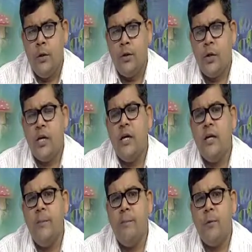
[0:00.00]
So, the
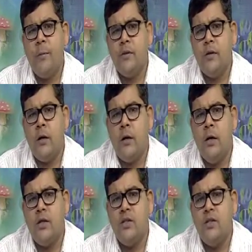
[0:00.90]
degree of prohibited
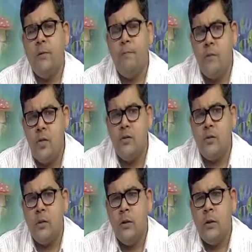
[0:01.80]
relationship
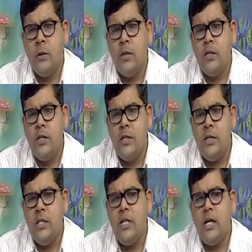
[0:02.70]
means the
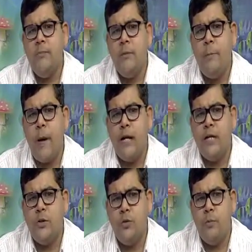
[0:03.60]
neither of the
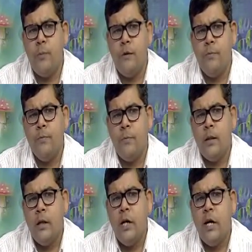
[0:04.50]
parties should be
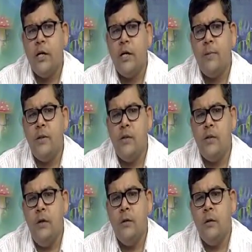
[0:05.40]
related with the